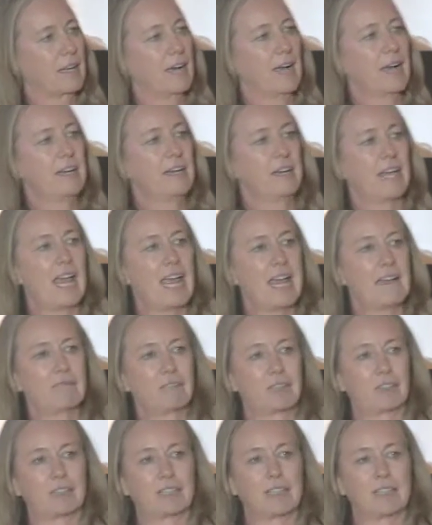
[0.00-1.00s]
And
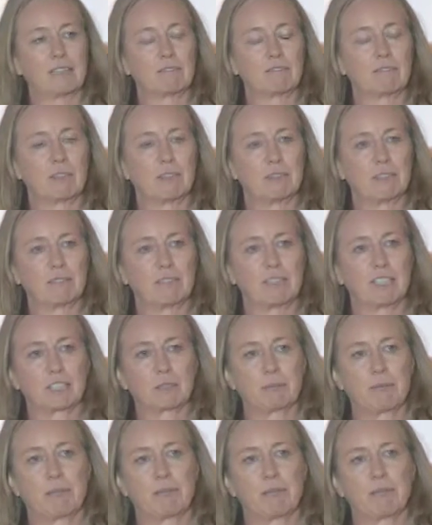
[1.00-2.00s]
everything from the first
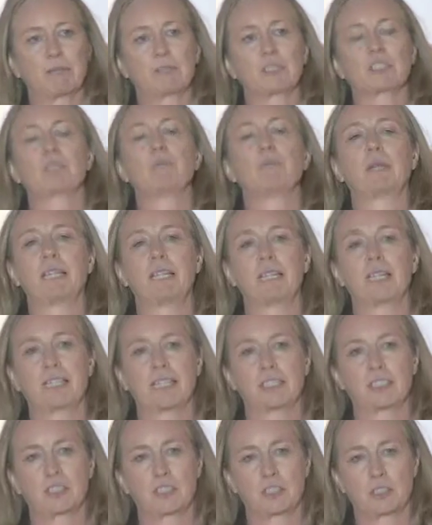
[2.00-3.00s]
moment was completely
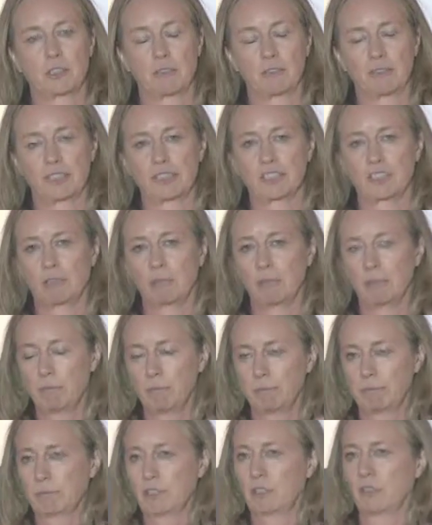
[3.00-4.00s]
catastrophic. So we
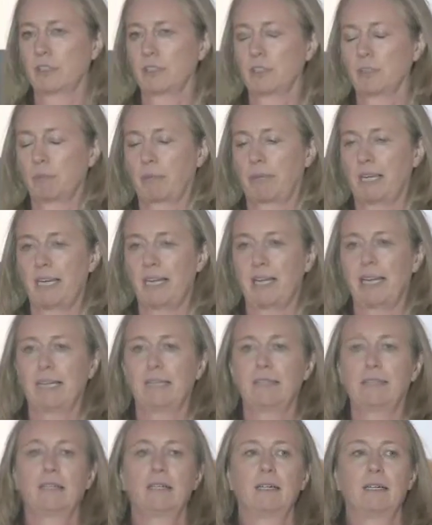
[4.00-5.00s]
got on the
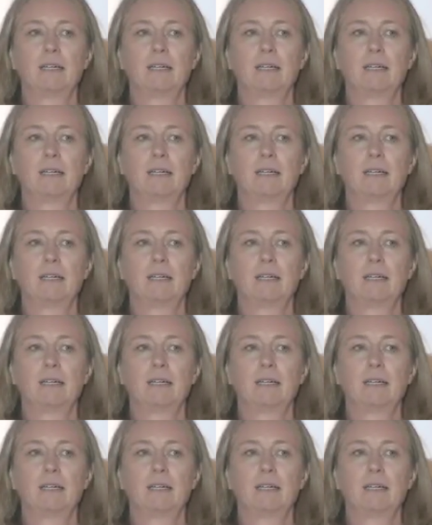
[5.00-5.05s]
plane.